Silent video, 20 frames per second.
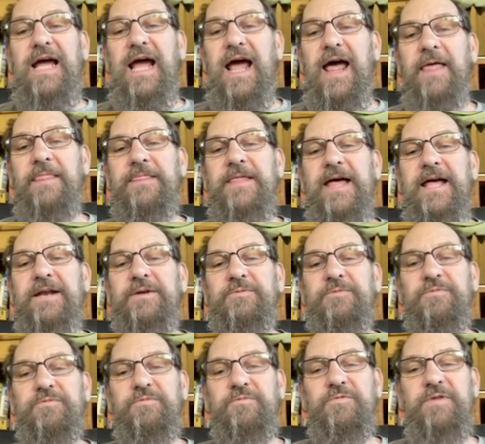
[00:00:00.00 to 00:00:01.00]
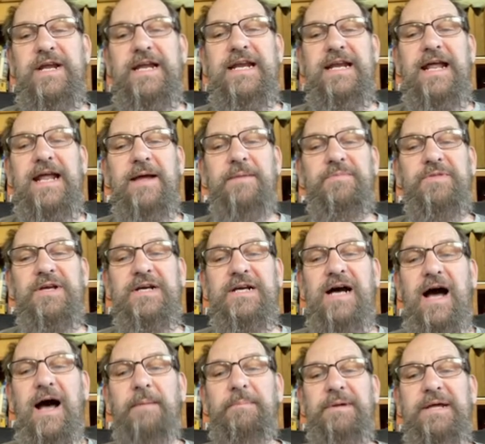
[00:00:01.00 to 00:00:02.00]
and then renamed the
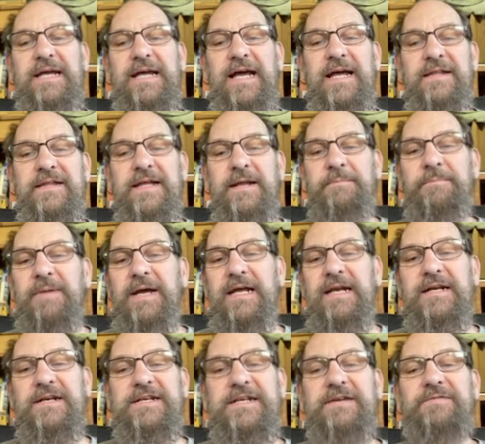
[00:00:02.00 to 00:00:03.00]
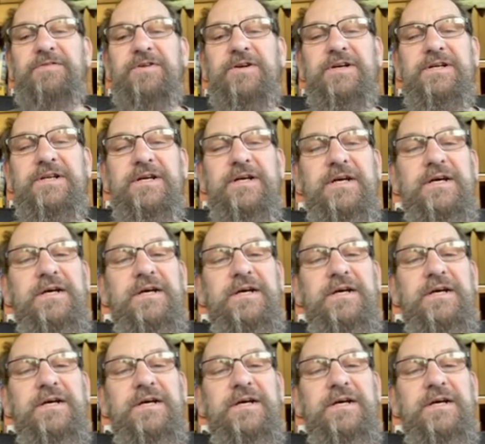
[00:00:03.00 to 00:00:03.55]
copy and then made a different